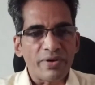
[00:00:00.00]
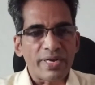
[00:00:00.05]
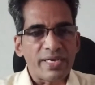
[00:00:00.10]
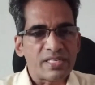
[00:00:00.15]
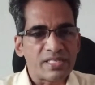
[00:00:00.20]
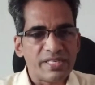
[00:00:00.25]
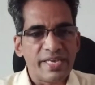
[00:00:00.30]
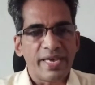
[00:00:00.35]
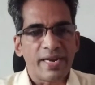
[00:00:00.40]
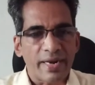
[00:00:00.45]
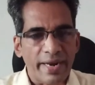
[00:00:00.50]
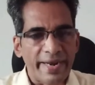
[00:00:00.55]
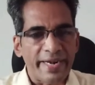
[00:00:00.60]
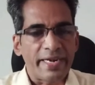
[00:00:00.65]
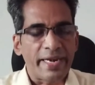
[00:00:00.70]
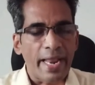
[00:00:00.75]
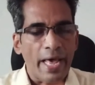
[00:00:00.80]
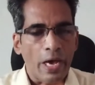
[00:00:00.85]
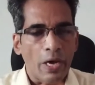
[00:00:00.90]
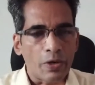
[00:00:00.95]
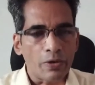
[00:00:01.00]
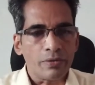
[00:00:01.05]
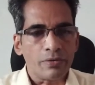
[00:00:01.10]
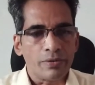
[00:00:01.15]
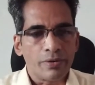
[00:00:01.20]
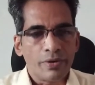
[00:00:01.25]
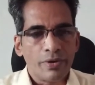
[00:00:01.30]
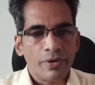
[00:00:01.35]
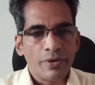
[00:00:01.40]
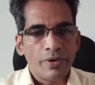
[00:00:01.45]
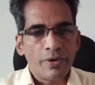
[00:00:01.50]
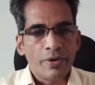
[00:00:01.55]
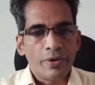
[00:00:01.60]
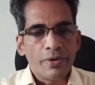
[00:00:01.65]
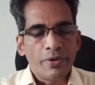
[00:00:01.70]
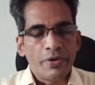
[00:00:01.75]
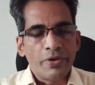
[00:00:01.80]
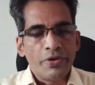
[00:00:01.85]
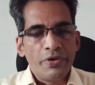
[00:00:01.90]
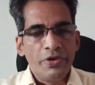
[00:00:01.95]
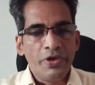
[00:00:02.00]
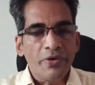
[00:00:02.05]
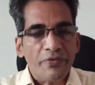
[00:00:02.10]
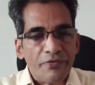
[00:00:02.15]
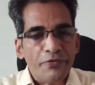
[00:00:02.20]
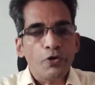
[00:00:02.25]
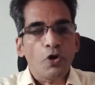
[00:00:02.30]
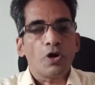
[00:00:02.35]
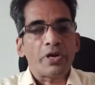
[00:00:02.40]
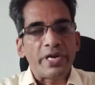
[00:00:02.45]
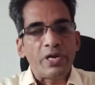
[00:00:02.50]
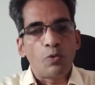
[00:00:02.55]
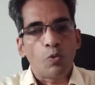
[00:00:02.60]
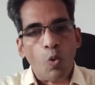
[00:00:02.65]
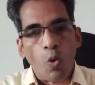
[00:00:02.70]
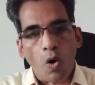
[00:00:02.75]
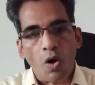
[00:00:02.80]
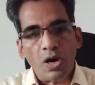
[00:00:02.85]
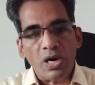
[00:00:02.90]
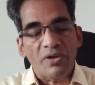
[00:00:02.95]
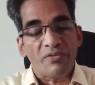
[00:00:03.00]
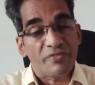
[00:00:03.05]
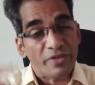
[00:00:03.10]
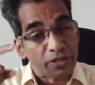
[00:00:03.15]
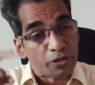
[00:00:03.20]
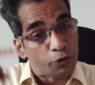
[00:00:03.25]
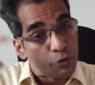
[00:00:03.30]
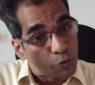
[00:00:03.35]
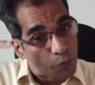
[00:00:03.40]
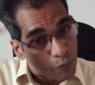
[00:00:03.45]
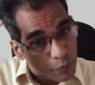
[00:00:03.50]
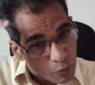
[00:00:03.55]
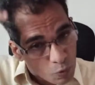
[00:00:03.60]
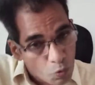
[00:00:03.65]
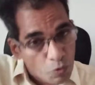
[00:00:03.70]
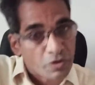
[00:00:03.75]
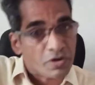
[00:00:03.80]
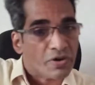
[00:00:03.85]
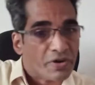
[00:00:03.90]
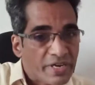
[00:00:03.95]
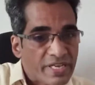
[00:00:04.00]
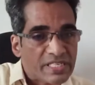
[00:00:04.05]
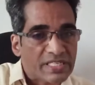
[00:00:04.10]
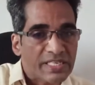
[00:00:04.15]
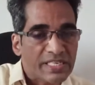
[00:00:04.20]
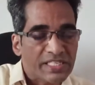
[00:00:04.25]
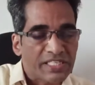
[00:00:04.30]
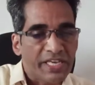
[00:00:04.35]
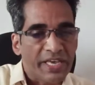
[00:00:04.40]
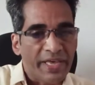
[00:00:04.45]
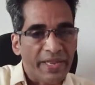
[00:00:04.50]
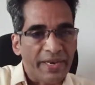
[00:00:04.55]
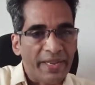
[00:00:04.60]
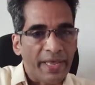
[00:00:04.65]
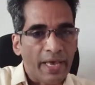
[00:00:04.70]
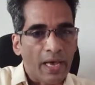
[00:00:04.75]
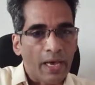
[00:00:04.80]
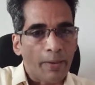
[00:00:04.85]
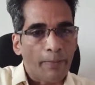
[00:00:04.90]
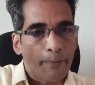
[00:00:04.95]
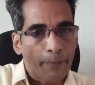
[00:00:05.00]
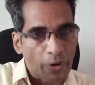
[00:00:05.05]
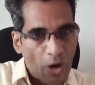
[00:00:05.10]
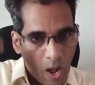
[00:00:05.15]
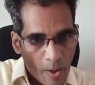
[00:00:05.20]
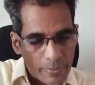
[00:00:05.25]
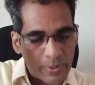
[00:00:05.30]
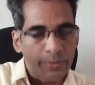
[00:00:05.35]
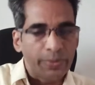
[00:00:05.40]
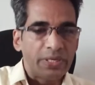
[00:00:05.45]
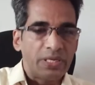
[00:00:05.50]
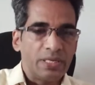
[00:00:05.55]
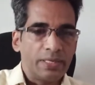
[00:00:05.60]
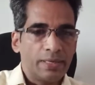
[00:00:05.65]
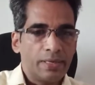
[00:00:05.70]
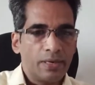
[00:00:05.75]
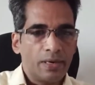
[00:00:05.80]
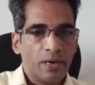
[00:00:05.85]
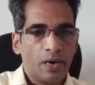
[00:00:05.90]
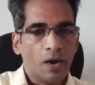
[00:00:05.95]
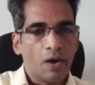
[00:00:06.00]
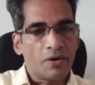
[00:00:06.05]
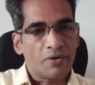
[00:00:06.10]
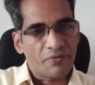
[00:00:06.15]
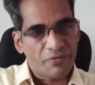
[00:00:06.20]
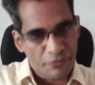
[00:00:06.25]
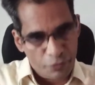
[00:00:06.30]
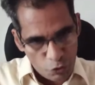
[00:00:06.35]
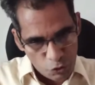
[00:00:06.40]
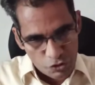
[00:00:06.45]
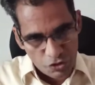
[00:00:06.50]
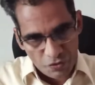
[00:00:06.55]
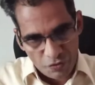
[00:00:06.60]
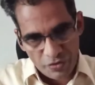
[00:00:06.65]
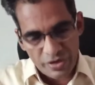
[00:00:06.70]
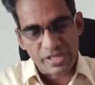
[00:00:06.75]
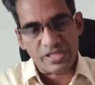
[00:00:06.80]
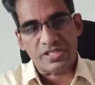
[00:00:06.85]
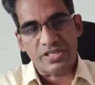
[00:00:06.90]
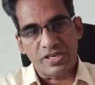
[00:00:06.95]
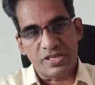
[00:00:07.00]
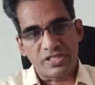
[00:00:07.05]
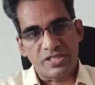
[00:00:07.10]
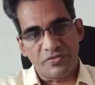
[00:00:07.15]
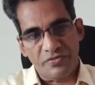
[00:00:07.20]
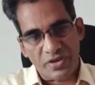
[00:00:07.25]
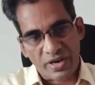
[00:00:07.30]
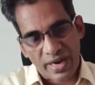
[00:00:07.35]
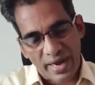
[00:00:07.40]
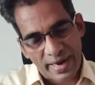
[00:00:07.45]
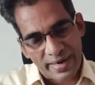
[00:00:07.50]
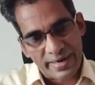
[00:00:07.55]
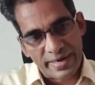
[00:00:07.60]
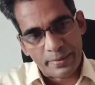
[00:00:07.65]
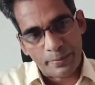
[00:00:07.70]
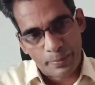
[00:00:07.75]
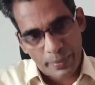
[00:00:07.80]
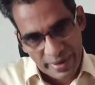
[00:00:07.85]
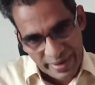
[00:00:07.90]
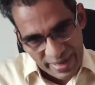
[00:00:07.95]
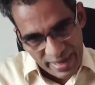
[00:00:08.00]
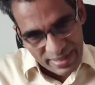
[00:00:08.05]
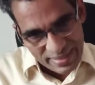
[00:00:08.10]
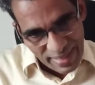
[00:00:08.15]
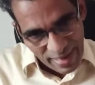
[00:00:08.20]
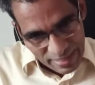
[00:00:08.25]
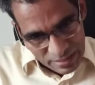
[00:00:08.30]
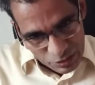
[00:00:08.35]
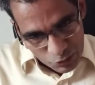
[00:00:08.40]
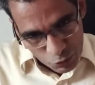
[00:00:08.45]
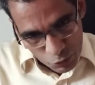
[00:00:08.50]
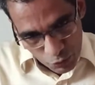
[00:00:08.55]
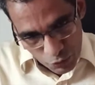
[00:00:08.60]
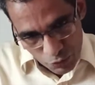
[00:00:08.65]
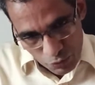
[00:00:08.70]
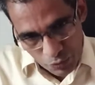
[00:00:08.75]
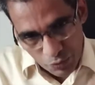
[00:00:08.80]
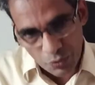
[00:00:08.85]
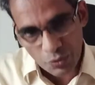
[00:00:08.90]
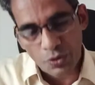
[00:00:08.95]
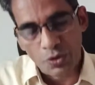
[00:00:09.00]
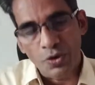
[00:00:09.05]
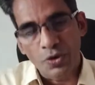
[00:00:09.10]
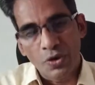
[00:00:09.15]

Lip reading: I say right now, if you are involved with your own research area, probable or future research, if you are bringing that to